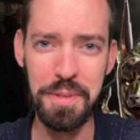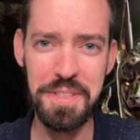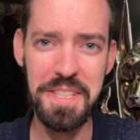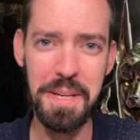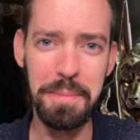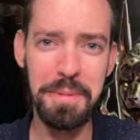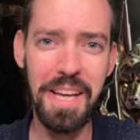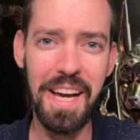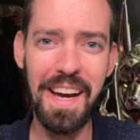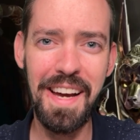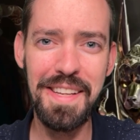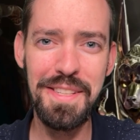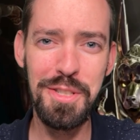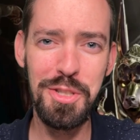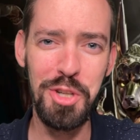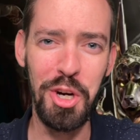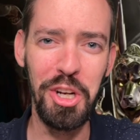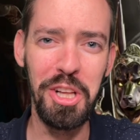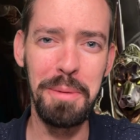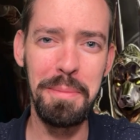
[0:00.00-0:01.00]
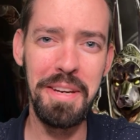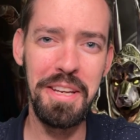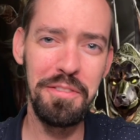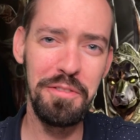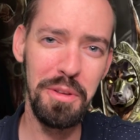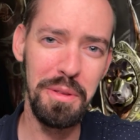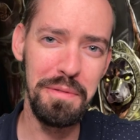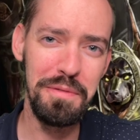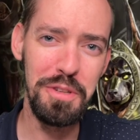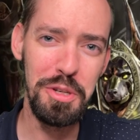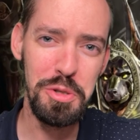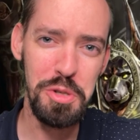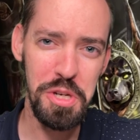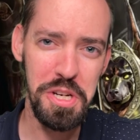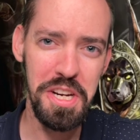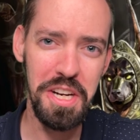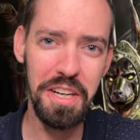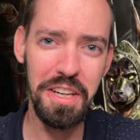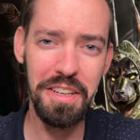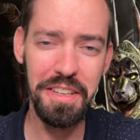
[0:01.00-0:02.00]
up guys? Charlemagne from the future
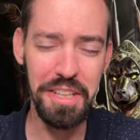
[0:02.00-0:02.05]
here.